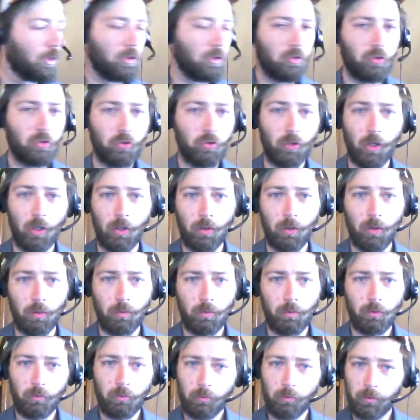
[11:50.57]

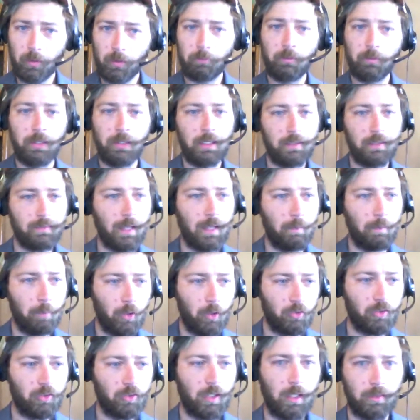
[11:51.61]
So when we hit that
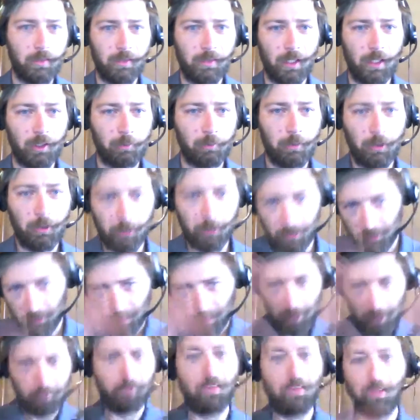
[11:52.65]
post-contact
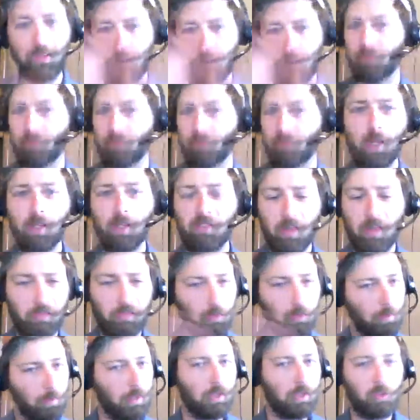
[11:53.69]
period, everything's in flux.
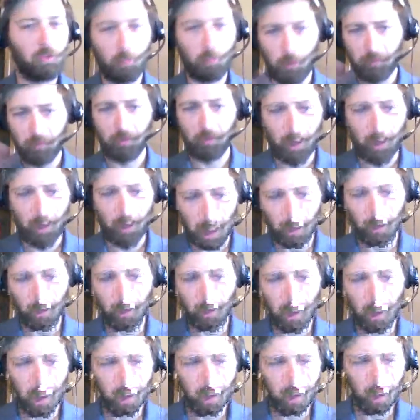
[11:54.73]
Everybody's moving around,
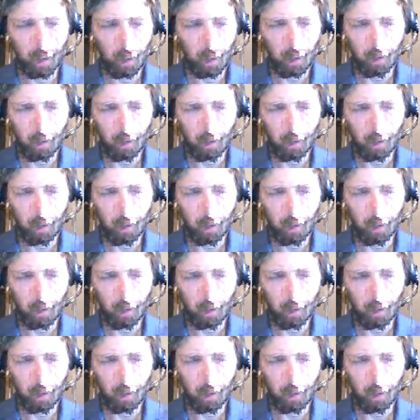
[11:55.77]
right?